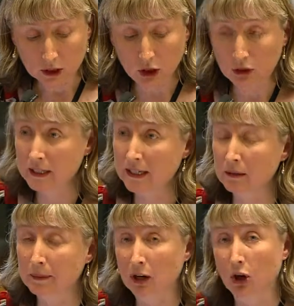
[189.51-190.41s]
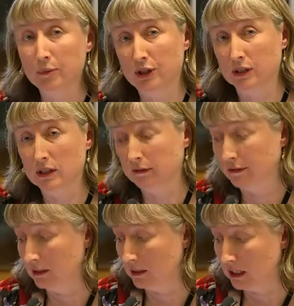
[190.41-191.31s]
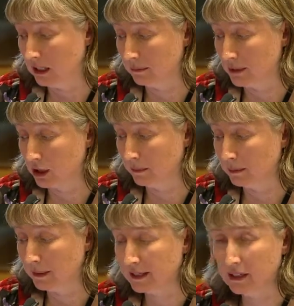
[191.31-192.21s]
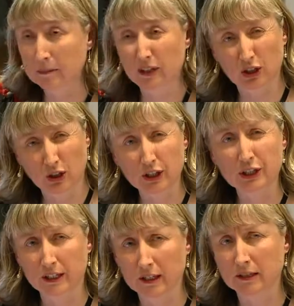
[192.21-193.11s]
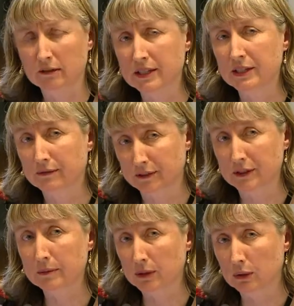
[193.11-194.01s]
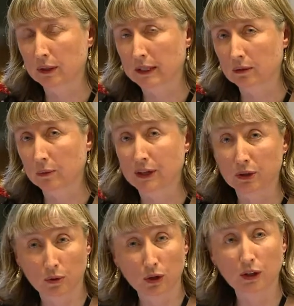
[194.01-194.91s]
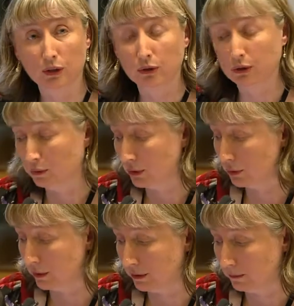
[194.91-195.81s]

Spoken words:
content about options for scope of practice, but acknowledging that there is difference between where you work and who you work with.